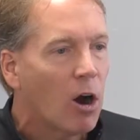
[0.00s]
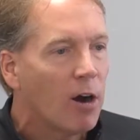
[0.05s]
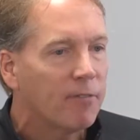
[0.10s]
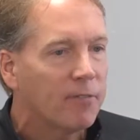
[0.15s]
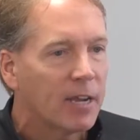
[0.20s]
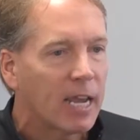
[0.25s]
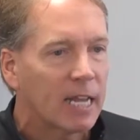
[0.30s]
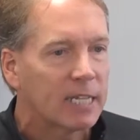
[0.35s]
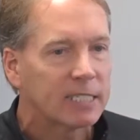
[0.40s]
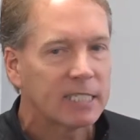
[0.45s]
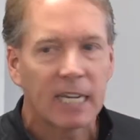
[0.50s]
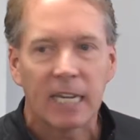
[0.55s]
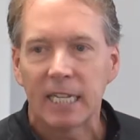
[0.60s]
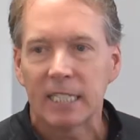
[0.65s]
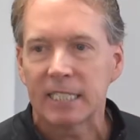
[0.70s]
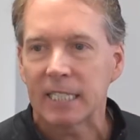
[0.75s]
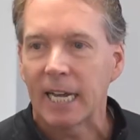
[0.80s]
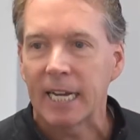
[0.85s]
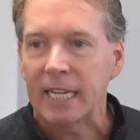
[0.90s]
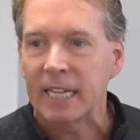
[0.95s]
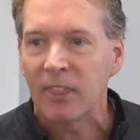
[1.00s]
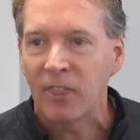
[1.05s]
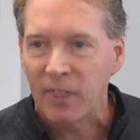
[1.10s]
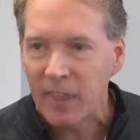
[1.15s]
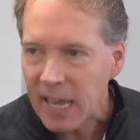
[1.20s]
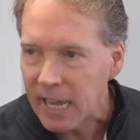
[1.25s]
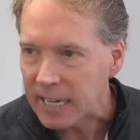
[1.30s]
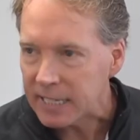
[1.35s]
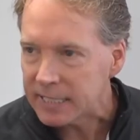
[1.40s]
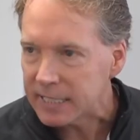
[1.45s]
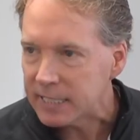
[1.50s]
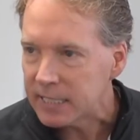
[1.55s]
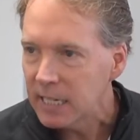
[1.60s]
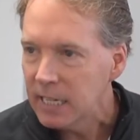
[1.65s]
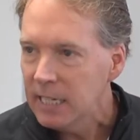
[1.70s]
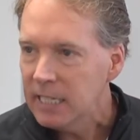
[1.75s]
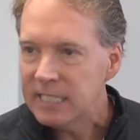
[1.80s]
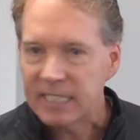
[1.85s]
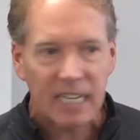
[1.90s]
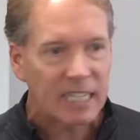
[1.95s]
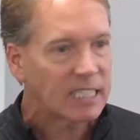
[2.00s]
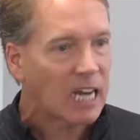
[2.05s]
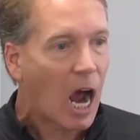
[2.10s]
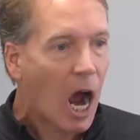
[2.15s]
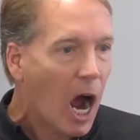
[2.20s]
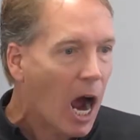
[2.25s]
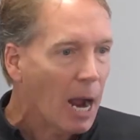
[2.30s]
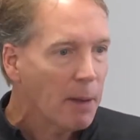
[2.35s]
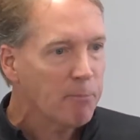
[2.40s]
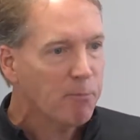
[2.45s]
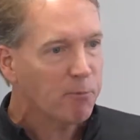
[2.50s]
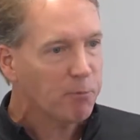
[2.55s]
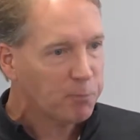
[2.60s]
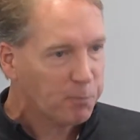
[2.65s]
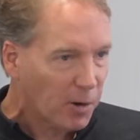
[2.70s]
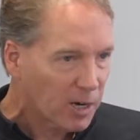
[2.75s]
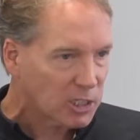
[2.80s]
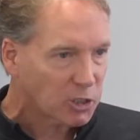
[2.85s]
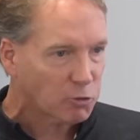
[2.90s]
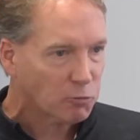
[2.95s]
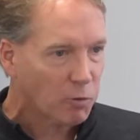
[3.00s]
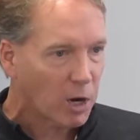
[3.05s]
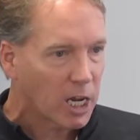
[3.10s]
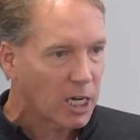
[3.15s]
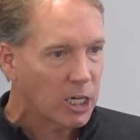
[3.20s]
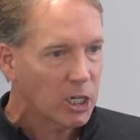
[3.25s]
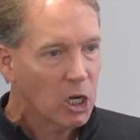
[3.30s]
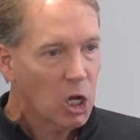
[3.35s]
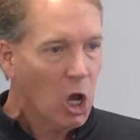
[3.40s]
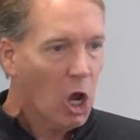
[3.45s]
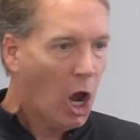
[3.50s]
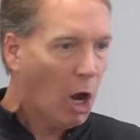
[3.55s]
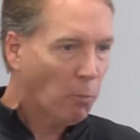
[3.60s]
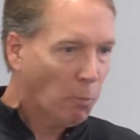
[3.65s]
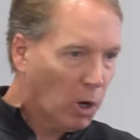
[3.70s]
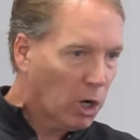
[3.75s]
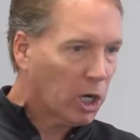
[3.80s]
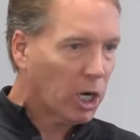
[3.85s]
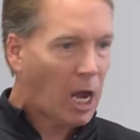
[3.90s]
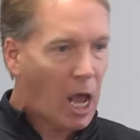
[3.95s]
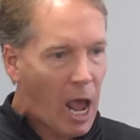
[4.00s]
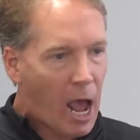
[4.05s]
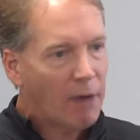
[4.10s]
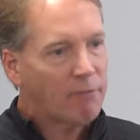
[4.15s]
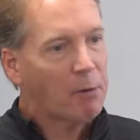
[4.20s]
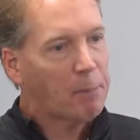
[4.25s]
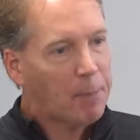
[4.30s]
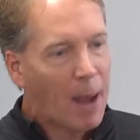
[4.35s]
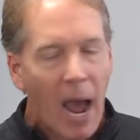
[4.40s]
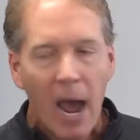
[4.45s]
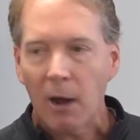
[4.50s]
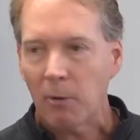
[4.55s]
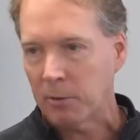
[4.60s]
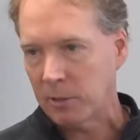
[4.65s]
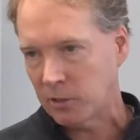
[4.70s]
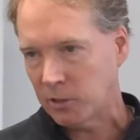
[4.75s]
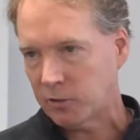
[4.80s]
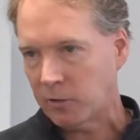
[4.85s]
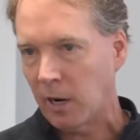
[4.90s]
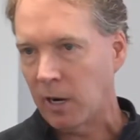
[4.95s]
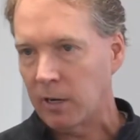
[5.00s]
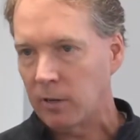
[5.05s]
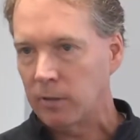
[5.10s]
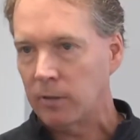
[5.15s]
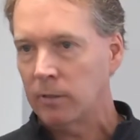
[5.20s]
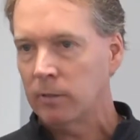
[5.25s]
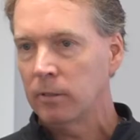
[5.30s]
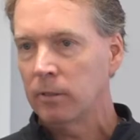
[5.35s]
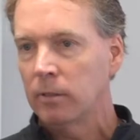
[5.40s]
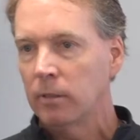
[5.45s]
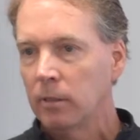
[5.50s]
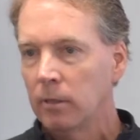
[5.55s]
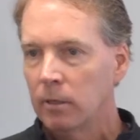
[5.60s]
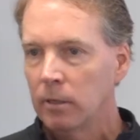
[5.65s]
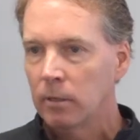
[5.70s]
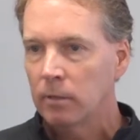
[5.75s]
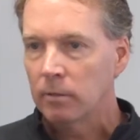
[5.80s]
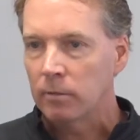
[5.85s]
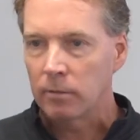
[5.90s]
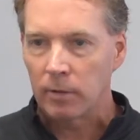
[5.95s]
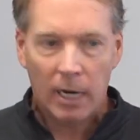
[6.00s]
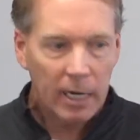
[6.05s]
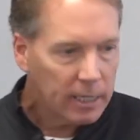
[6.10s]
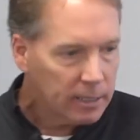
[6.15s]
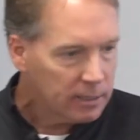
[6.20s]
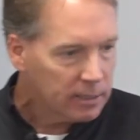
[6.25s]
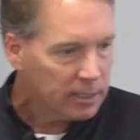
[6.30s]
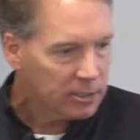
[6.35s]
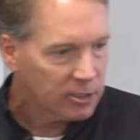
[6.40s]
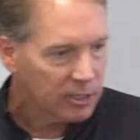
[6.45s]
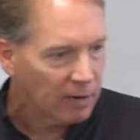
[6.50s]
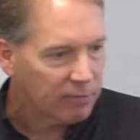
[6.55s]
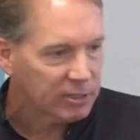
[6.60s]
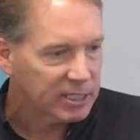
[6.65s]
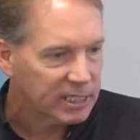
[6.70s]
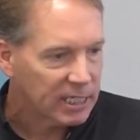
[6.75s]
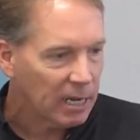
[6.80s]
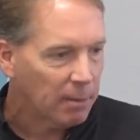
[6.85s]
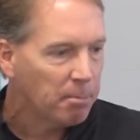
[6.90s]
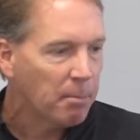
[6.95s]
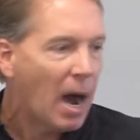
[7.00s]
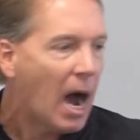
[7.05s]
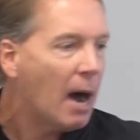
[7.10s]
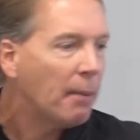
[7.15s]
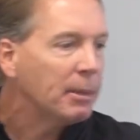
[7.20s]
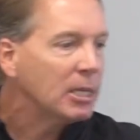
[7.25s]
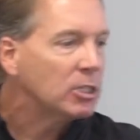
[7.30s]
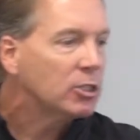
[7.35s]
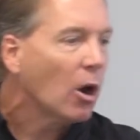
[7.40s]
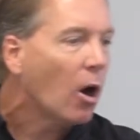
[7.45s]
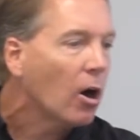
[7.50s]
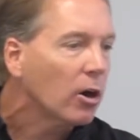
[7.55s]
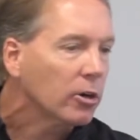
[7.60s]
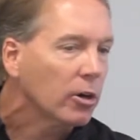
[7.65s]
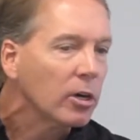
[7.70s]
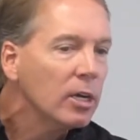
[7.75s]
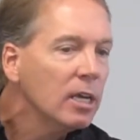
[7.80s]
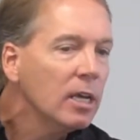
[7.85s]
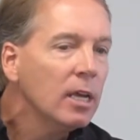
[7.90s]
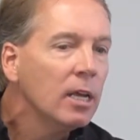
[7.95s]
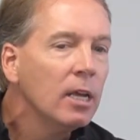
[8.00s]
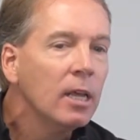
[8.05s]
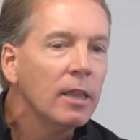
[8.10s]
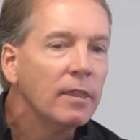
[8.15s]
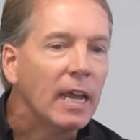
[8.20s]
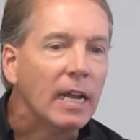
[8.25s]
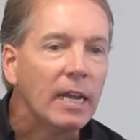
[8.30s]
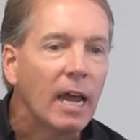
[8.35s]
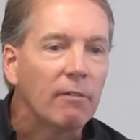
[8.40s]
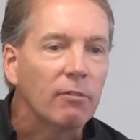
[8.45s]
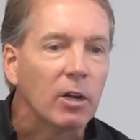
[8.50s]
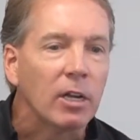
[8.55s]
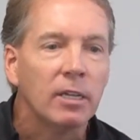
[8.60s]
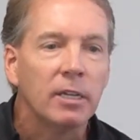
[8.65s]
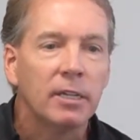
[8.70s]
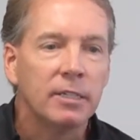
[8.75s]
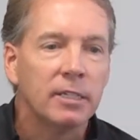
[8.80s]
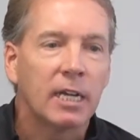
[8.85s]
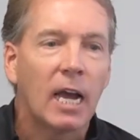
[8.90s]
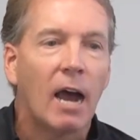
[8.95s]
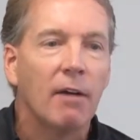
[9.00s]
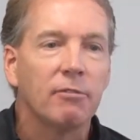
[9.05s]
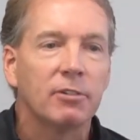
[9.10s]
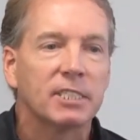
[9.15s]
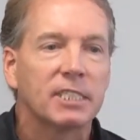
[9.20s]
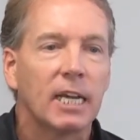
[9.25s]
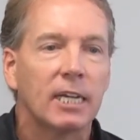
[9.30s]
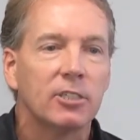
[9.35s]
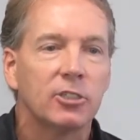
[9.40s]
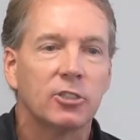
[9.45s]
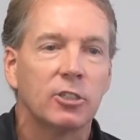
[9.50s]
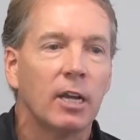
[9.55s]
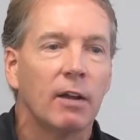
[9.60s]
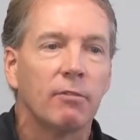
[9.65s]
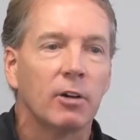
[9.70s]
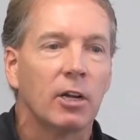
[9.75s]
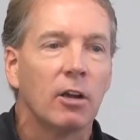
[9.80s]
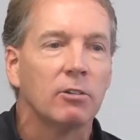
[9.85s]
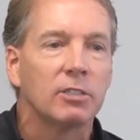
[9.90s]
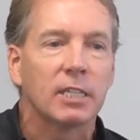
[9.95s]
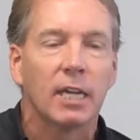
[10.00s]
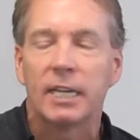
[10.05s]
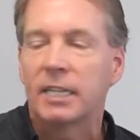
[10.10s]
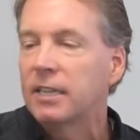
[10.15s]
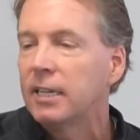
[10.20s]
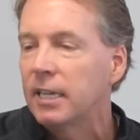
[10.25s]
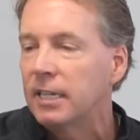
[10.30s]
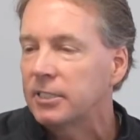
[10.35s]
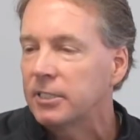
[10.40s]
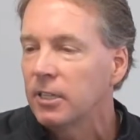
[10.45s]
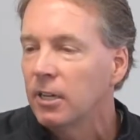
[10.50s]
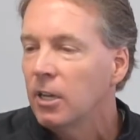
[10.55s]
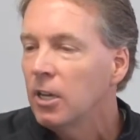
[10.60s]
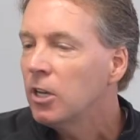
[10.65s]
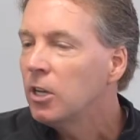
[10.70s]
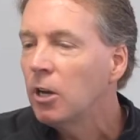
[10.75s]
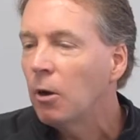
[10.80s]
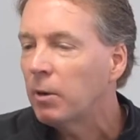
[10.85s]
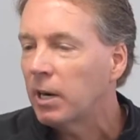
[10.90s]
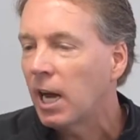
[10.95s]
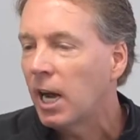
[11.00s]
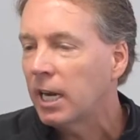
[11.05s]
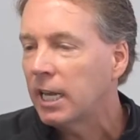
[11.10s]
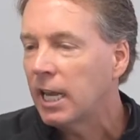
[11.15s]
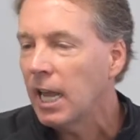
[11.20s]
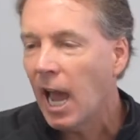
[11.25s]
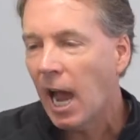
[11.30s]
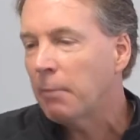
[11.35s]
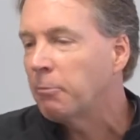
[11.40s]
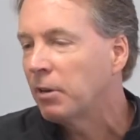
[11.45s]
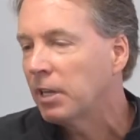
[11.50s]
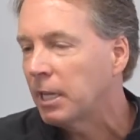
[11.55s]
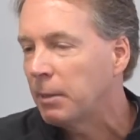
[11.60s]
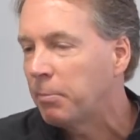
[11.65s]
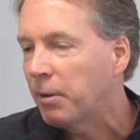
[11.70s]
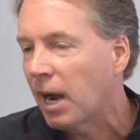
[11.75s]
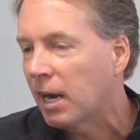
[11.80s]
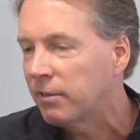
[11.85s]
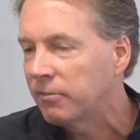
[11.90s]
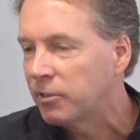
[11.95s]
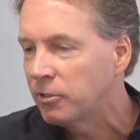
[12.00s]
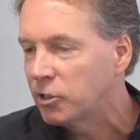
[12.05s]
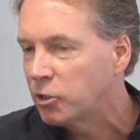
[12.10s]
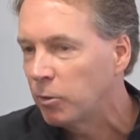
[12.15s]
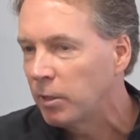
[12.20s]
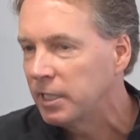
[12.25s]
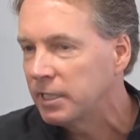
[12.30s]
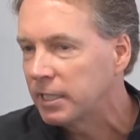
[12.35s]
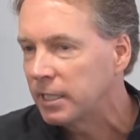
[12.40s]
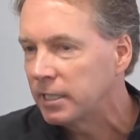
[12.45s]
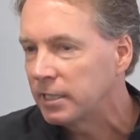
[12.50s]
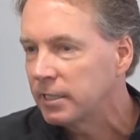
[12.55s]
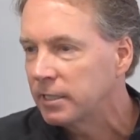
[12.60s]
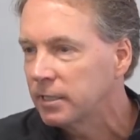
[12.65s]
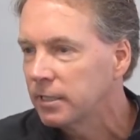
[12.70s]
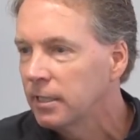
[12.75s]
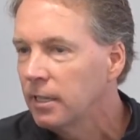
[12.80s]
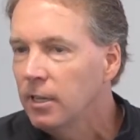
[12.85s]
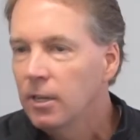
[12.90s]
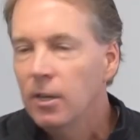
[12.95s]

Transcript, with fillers: off against kids like this says, I'm frustrated and we're going to have a power struggle, right? Because you never see a mom and daughter. They never, the conversation never goes like this. You know what, honey? I'm really proud of your choices,